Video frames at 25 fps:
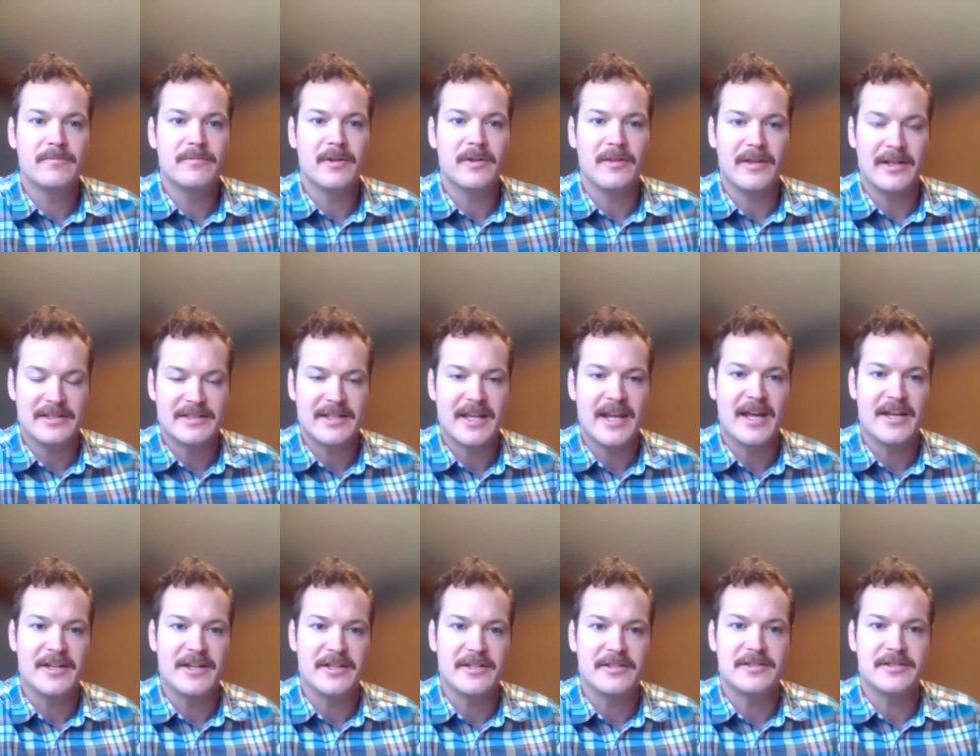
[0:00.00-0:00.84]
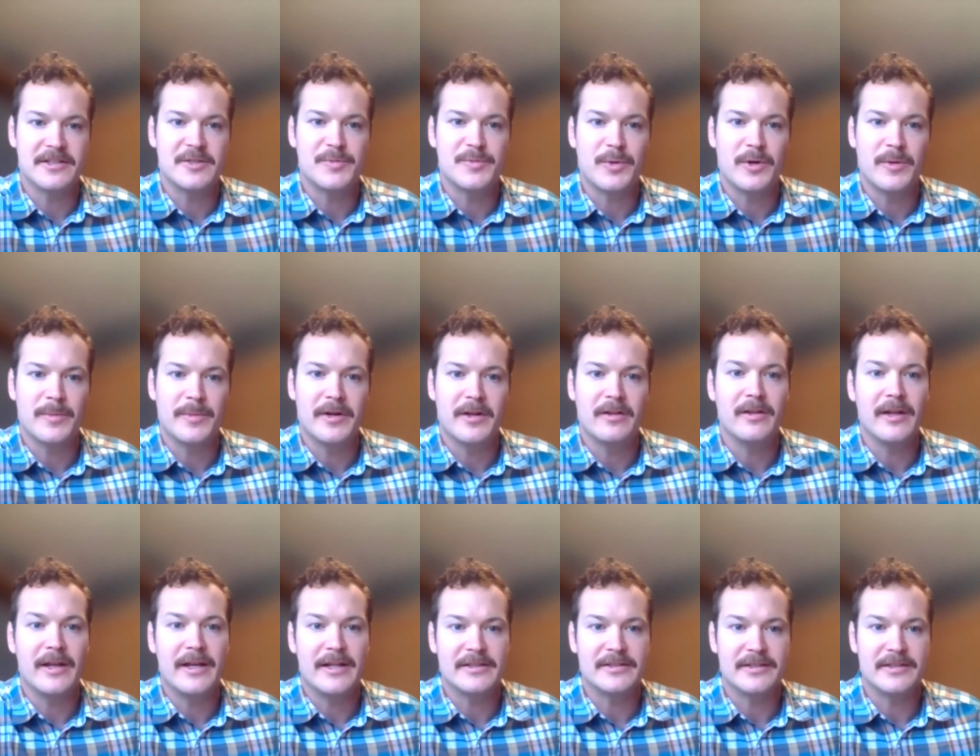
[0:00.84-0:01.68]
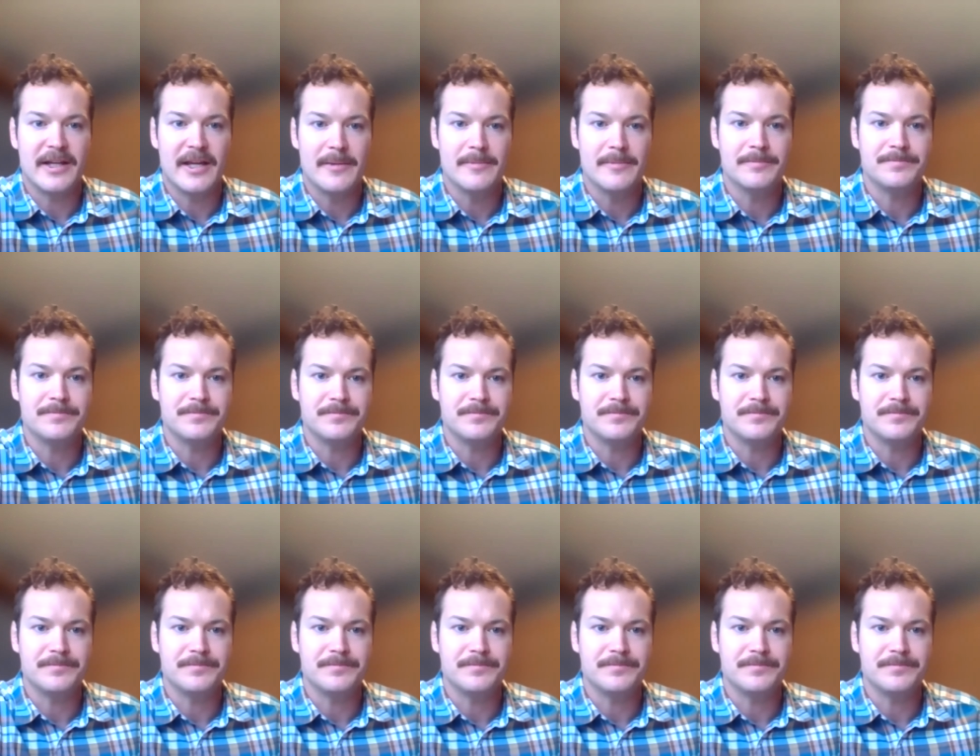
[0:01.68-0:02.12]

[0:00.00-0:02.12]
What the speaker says: Loess Canyons Experimental Landscape.